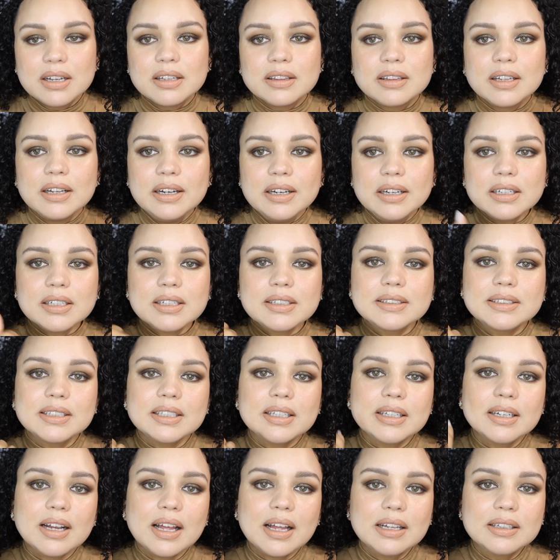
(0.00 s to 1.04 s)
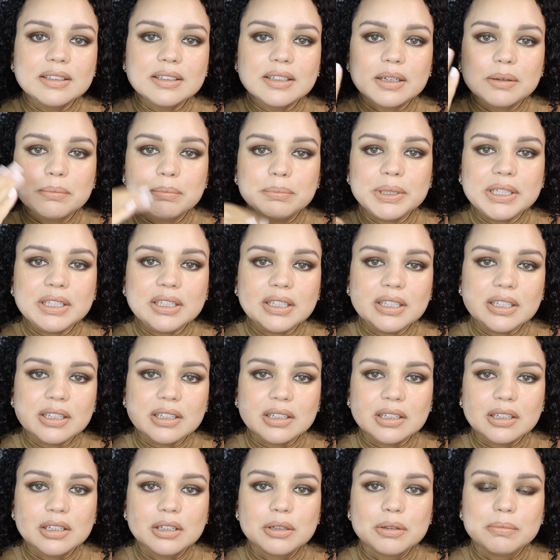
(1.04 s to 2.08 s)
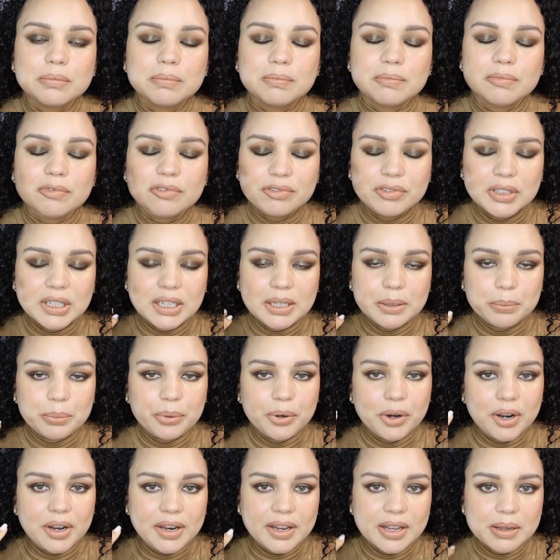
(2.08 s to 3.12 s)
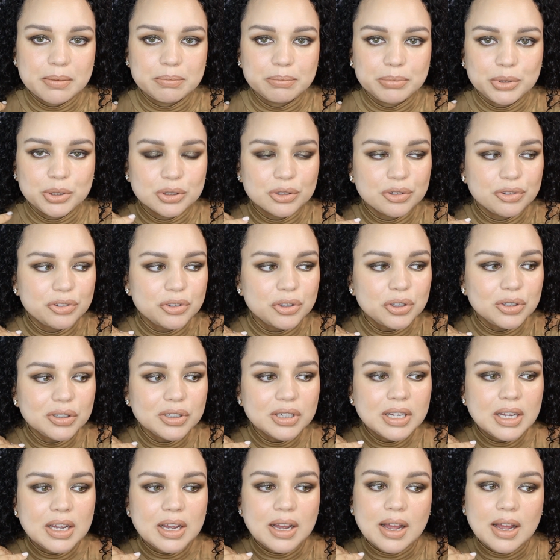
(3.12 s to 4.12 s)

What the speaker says: The look did end up being really pretty and beautiful,